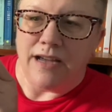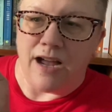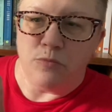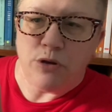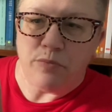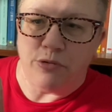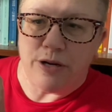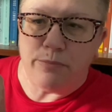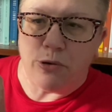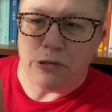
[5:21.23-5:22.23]
I'm with
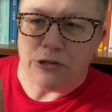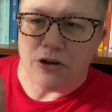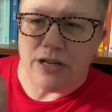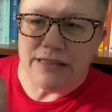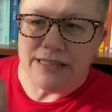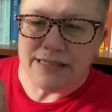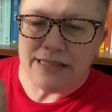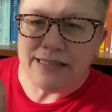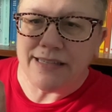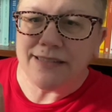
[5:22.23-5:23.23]
Britta Bowler on this.
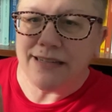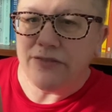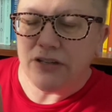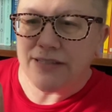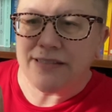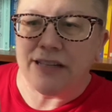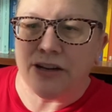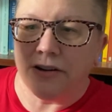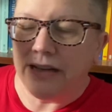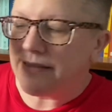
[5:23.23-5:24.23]
This isn't even a
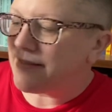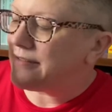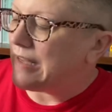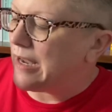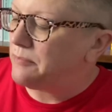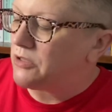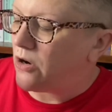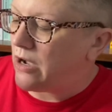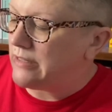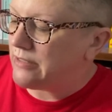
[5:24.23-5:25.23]
sticker. It's stamped
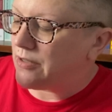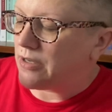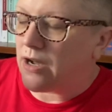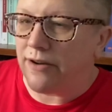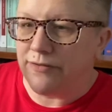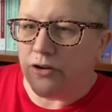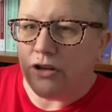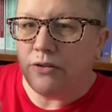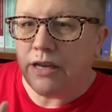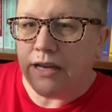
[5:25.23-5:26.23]
onto the cover.
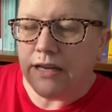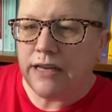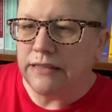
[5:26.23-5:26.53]
You can't...